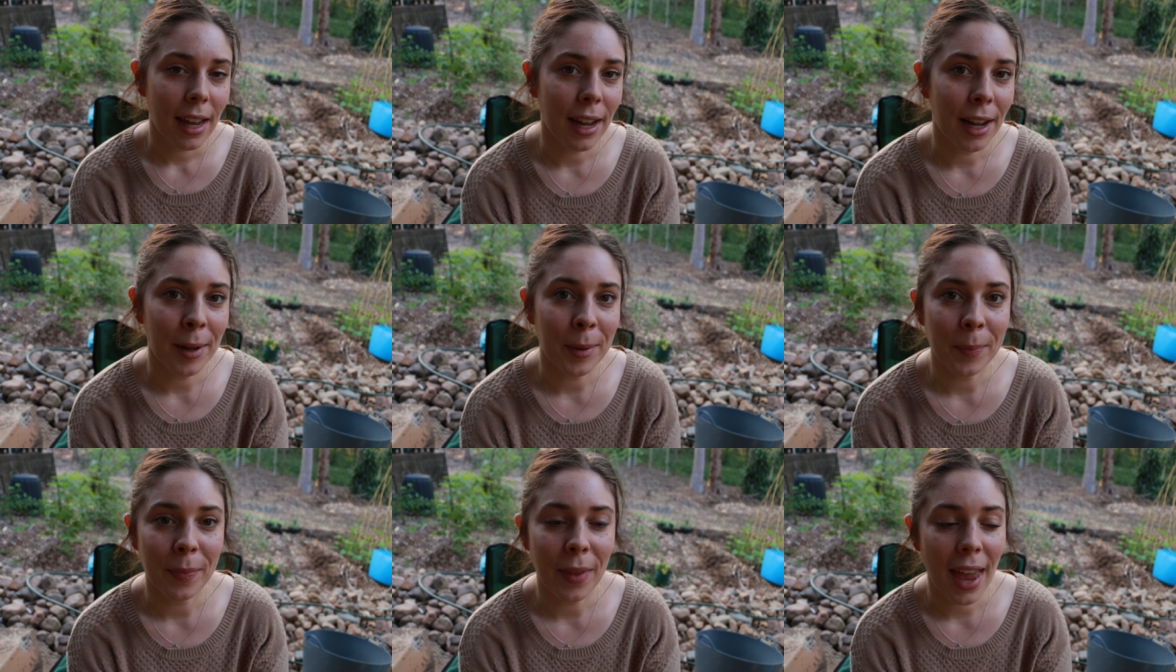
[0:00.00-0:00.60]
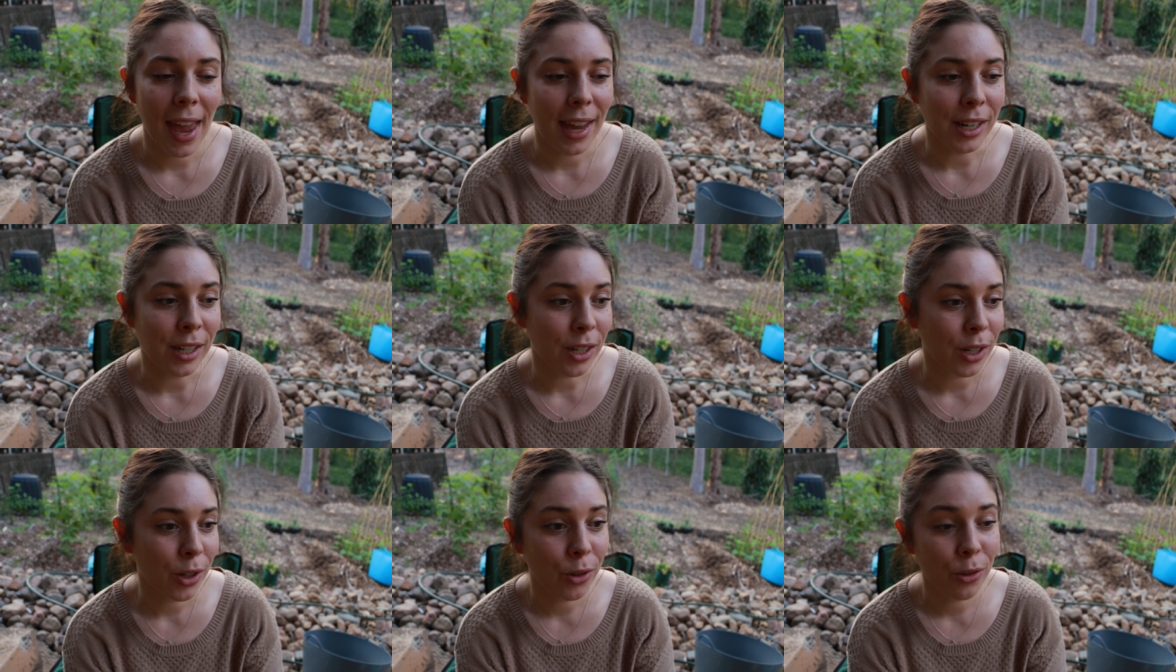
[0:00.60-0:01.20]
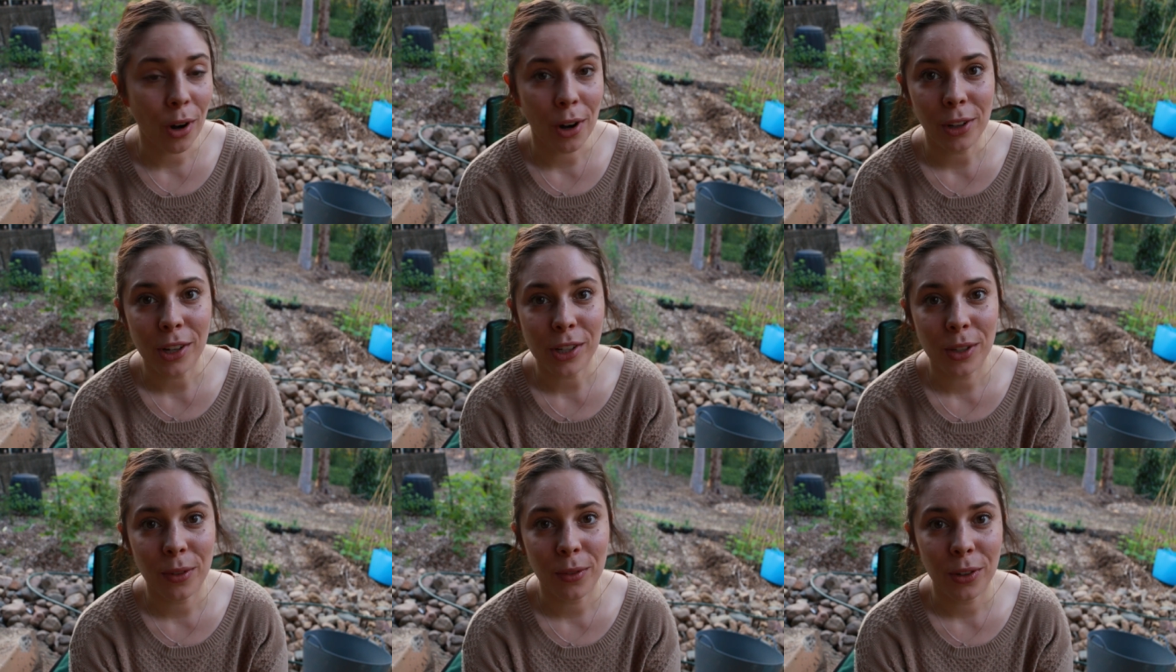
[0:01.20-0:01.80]
um, and grow
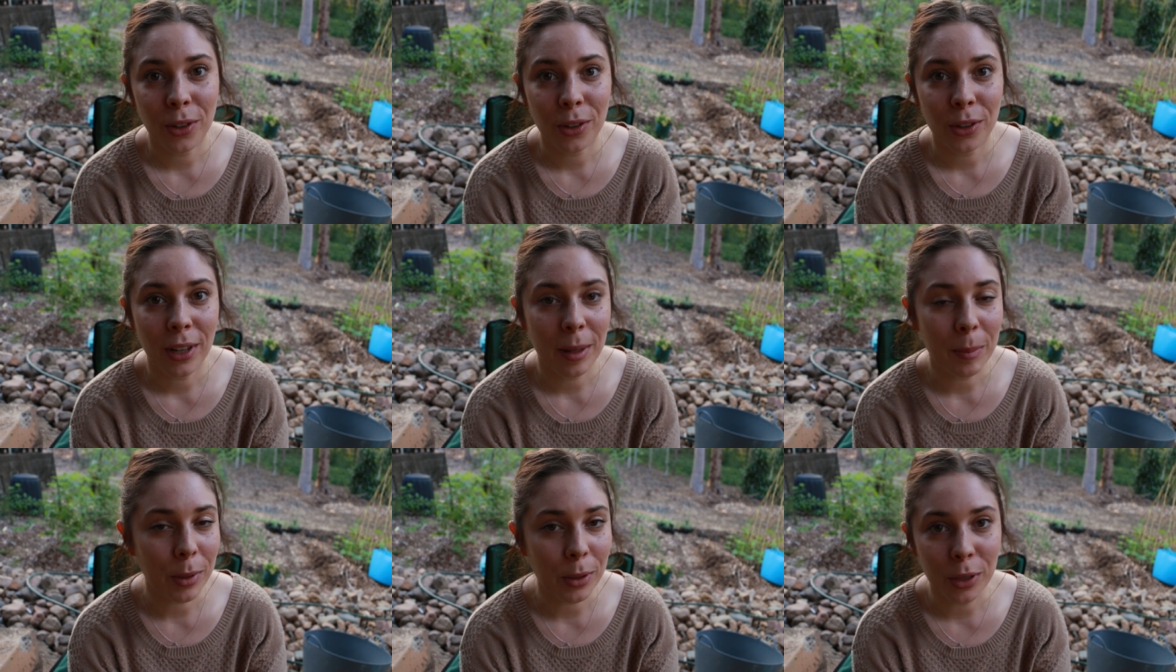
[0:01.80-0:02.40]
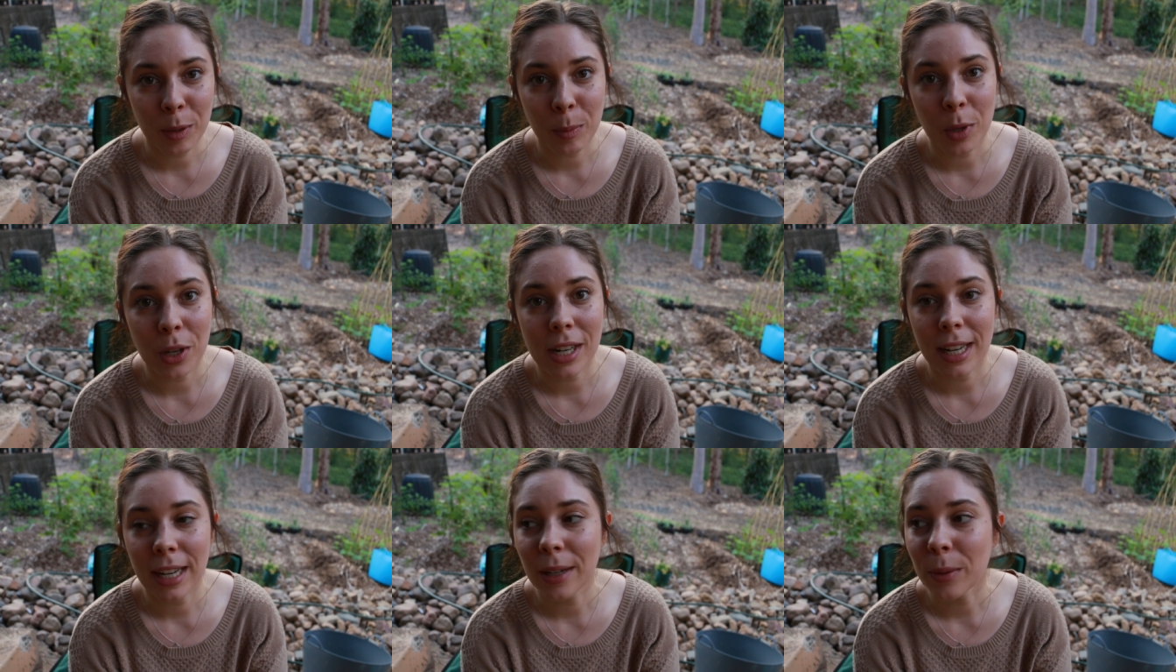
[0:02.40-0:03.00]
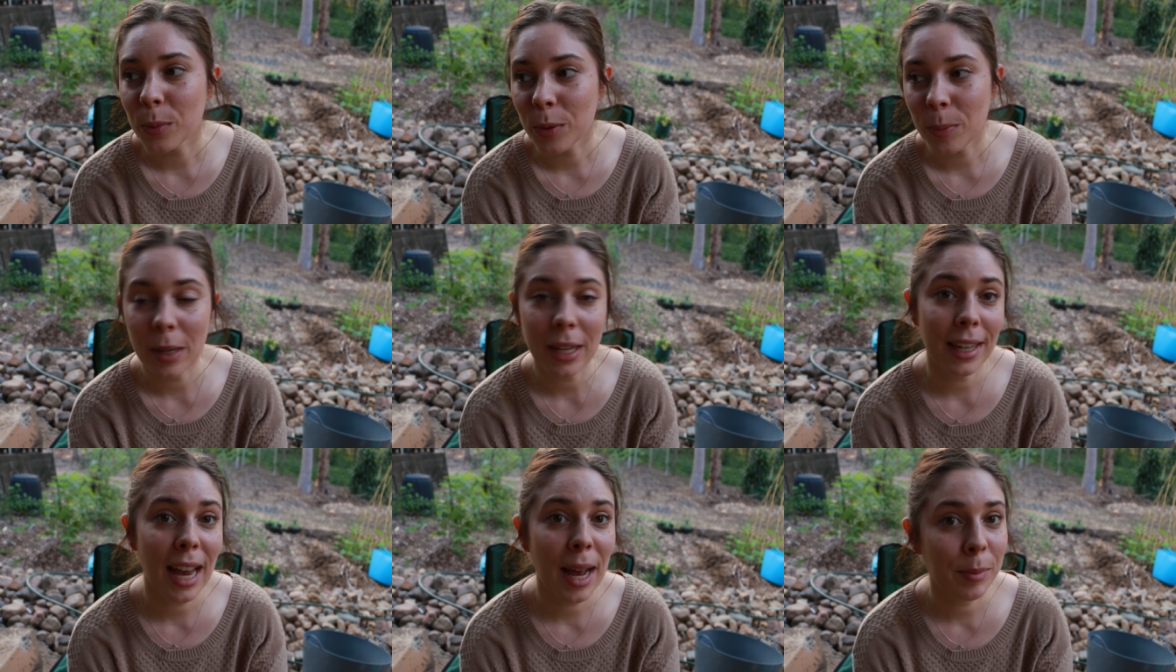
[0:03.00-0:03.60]
lots of food and build a community would
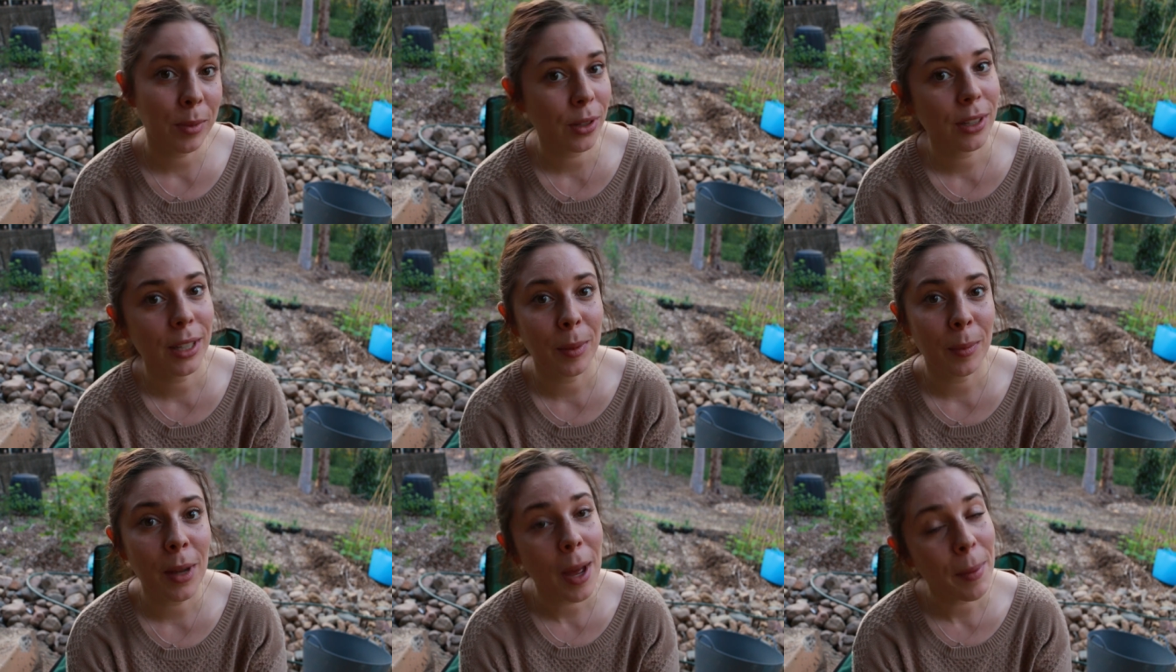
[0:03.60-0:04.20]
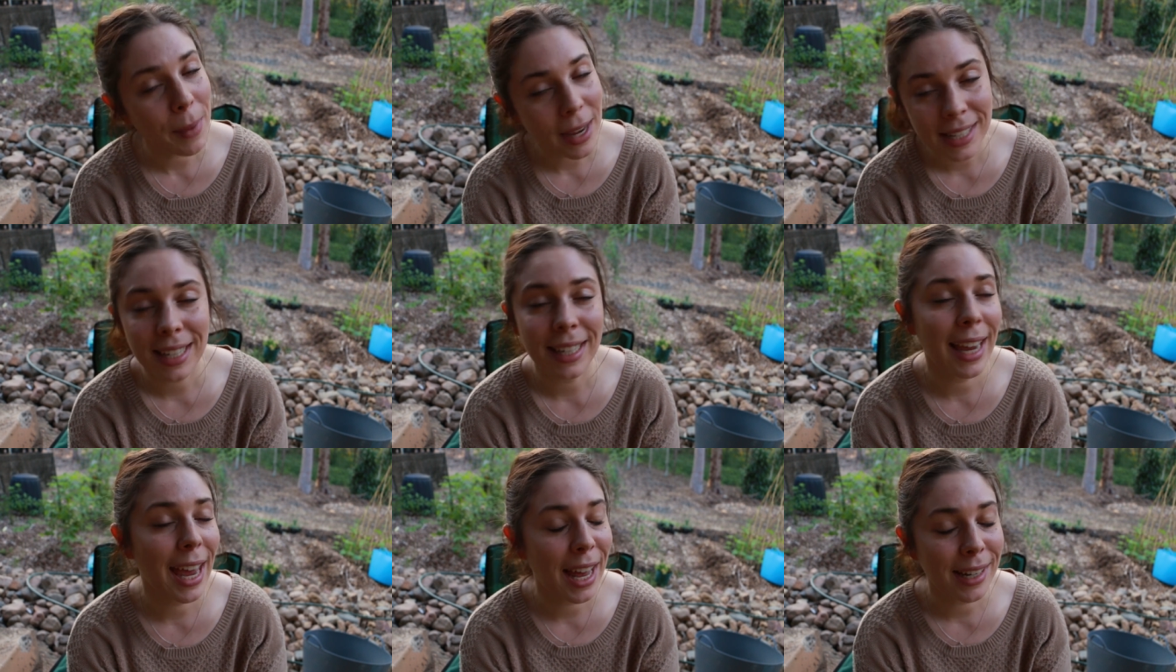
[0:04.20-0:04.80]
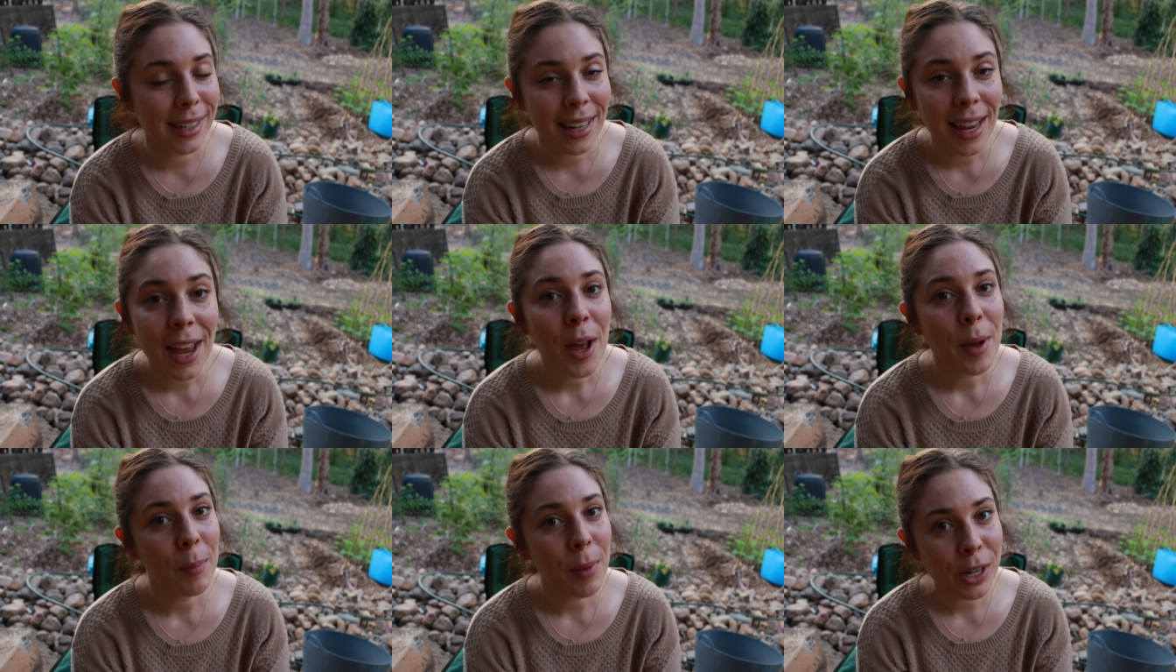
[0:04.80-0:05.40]
be absolutely amazing and
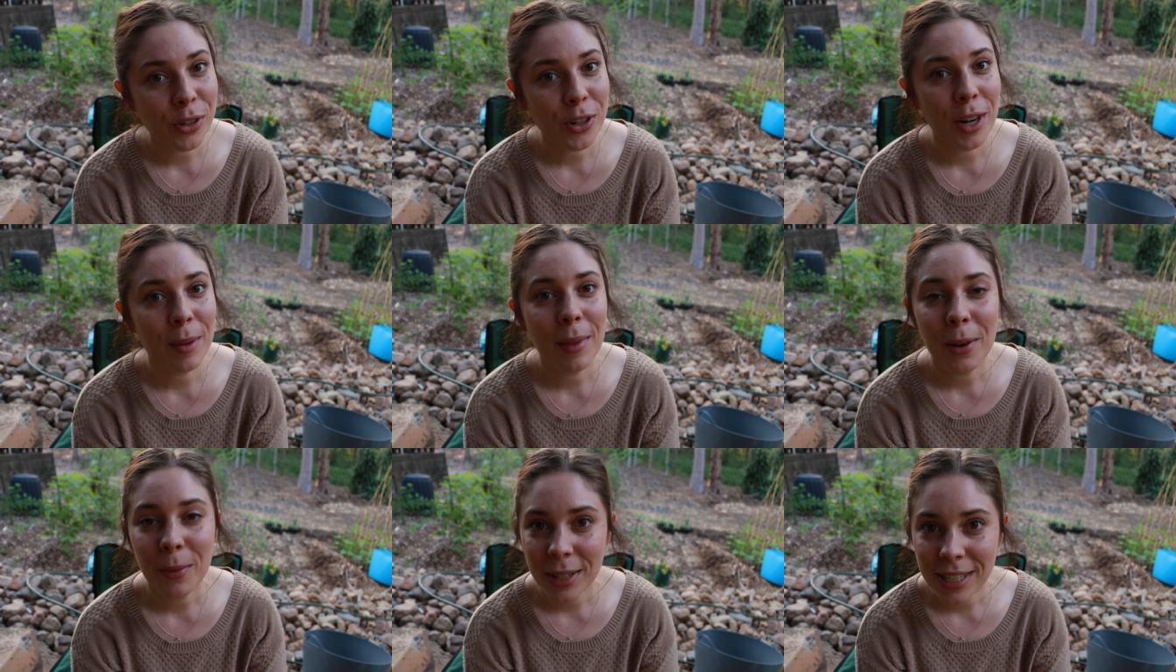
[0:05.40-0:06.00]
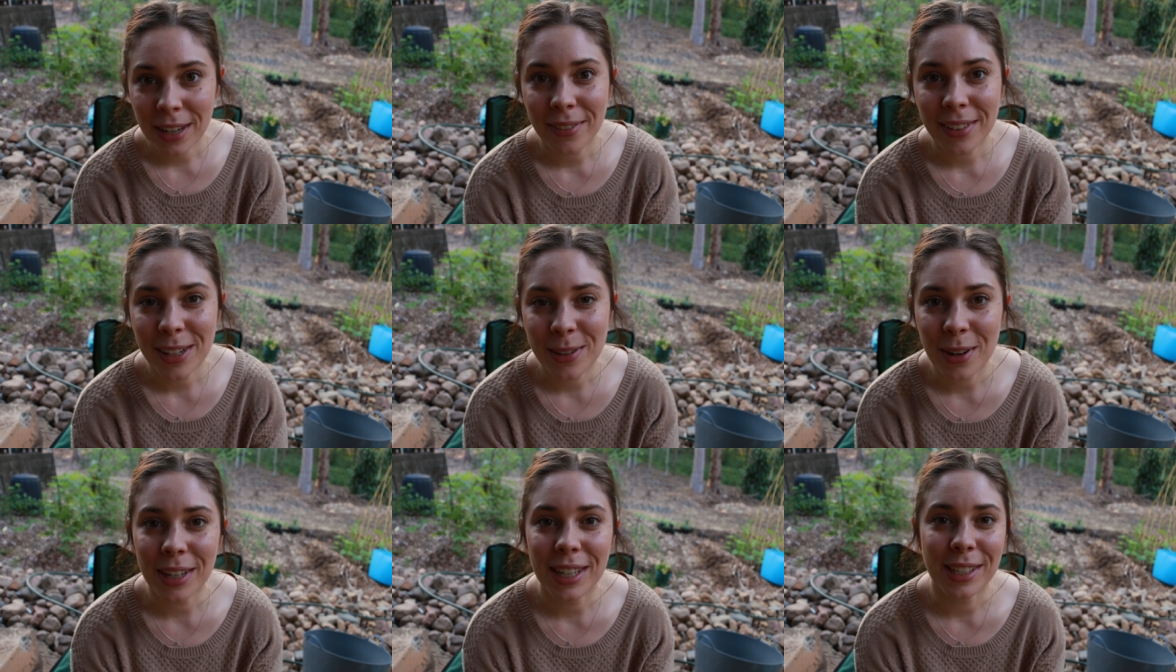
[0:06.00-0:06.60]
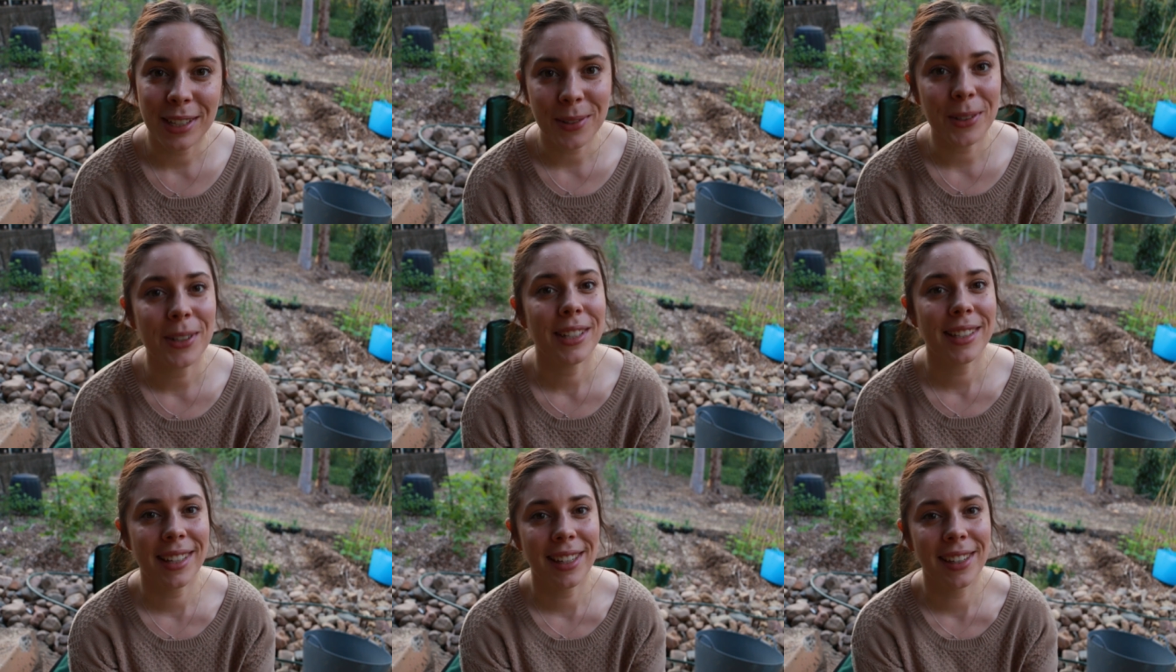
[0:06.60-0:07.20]
my dream that we're definitely working
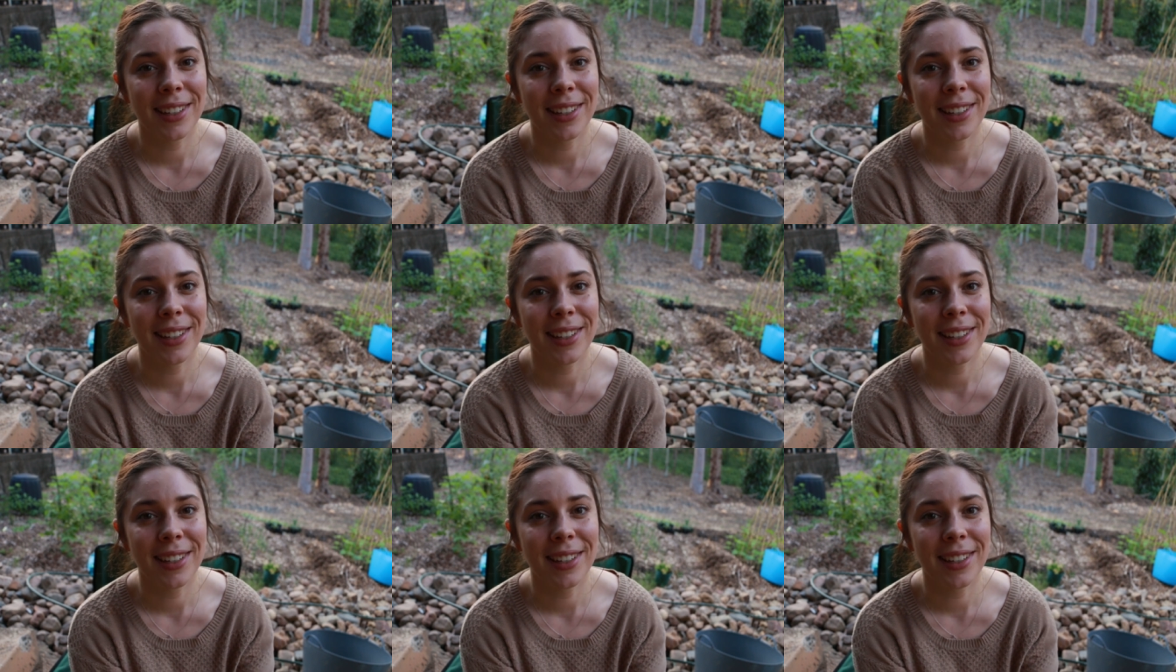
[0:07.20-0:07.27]
towards.